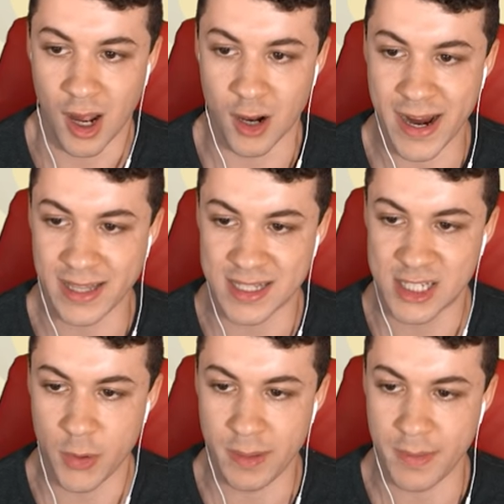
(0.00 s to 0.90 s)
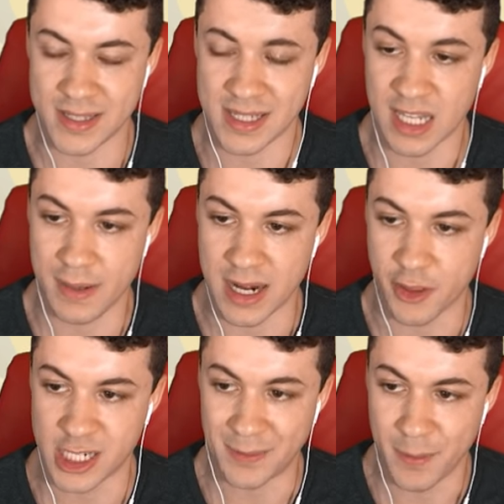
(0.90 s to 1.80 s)
All right, let's do it. Is this going to be
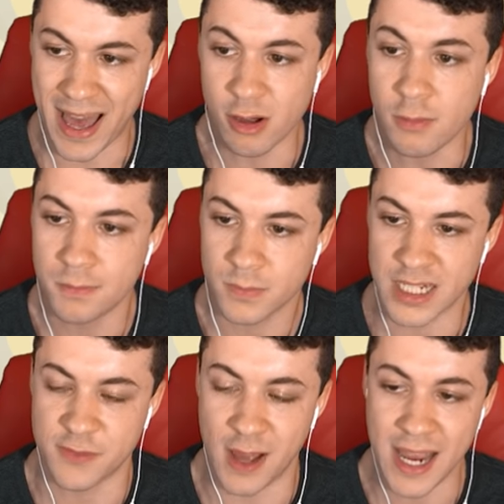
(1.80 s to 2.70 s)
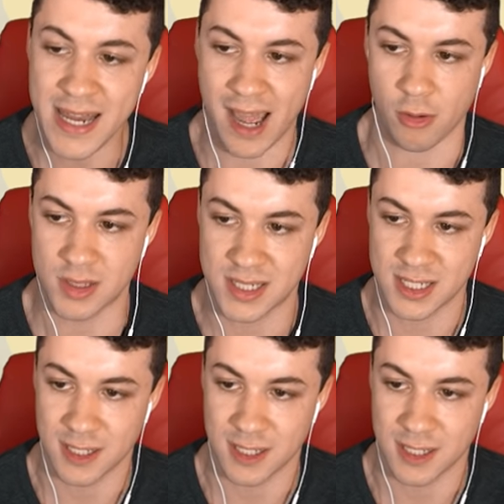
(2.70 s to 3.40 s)
another double battle? Let's find out.